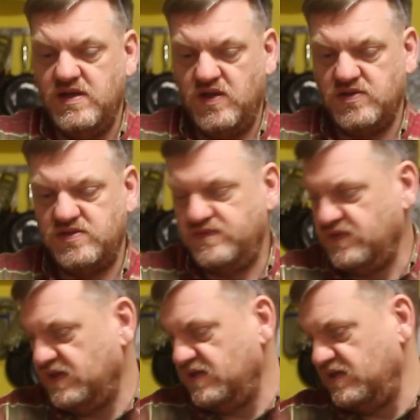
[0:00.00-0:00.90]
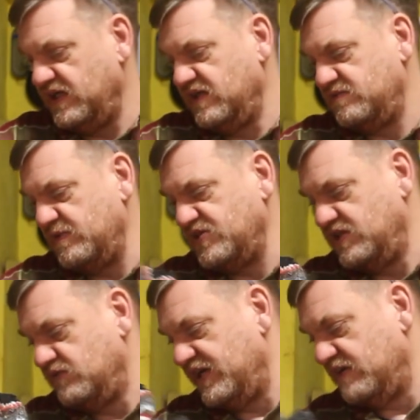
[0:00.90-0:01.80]
Lots of, especially
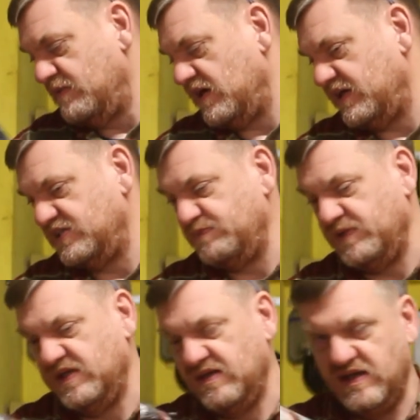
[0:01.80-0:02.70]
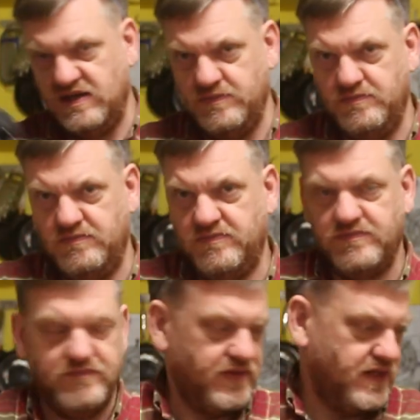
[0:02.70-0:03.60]
in the Riga markets. But
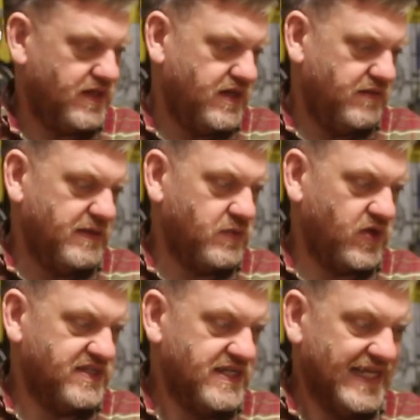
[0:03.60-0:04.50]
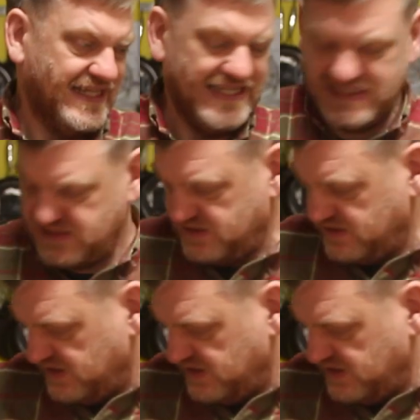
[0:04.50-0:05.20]
people like to knit these.